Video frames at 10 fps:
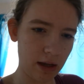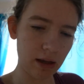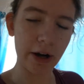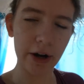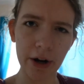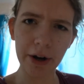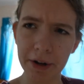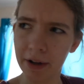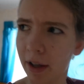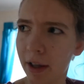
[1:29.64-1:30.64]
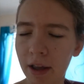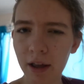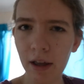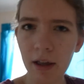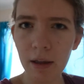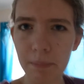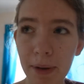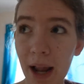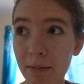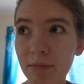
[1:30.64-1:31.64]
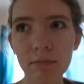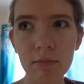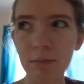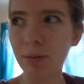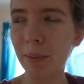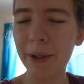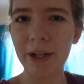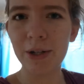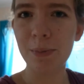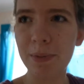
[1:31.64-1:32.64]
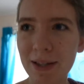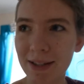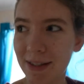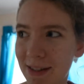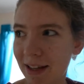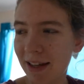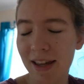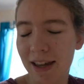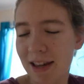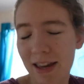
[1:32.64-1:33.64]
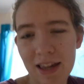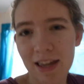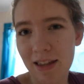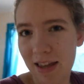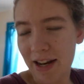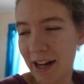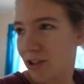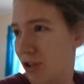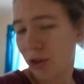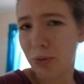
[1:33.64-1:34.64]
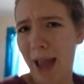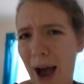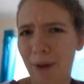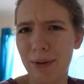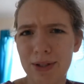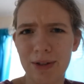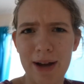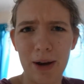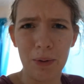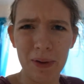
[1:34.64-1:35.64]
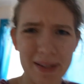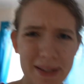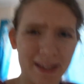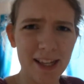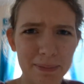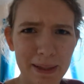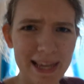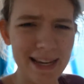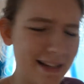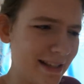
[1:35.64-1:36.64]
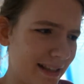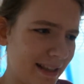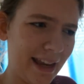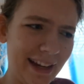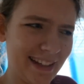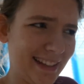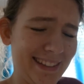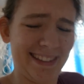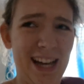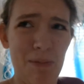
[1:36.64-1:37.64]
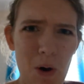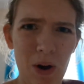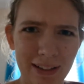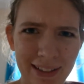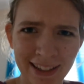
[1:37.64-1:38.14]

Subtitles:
I don't know, but I'm probably gonna do it because an extra 3 hours around horses, yes please, like come on.